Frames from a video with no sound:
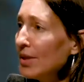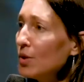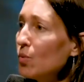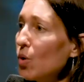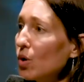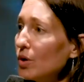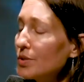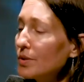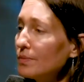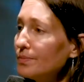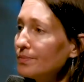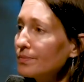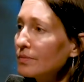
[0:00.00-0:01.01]
and the world.
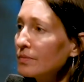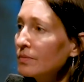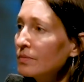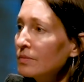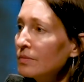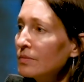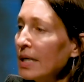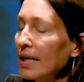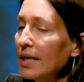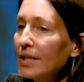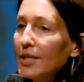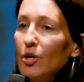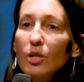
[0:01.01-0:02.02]

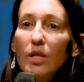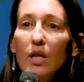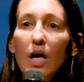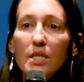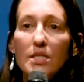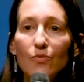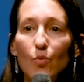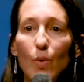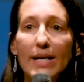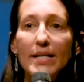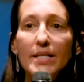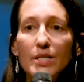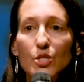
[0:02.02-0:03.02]
There are lots of
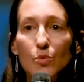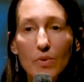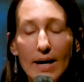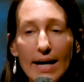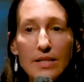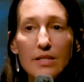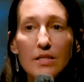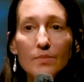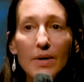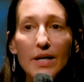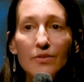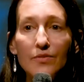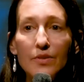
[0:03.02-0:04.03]
ways to practice
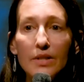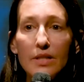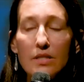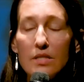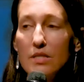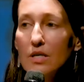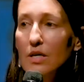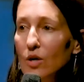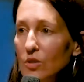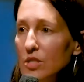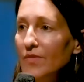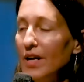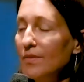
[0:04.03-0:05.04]
mindfulness and to
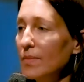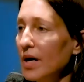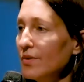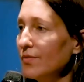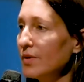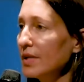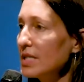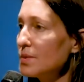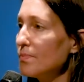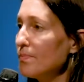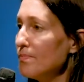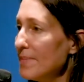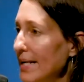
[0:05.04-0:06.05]
cultivate mindfulness.
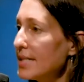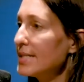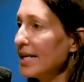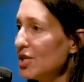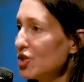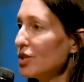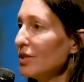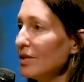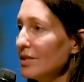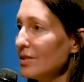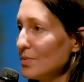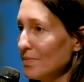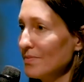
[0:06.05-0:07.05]
Meditation
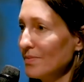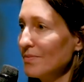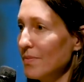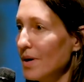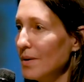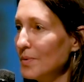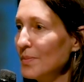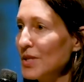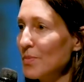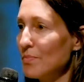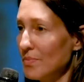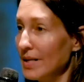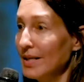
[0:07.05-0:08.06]
is probably
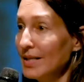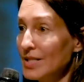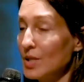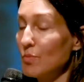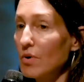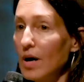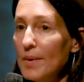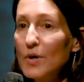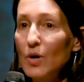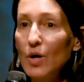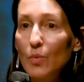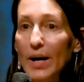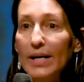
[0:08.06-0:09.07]
the, is the
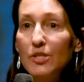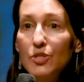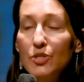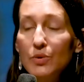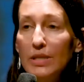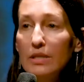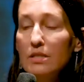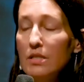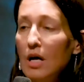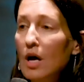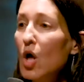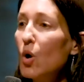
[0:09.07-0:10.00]
primary way to do this.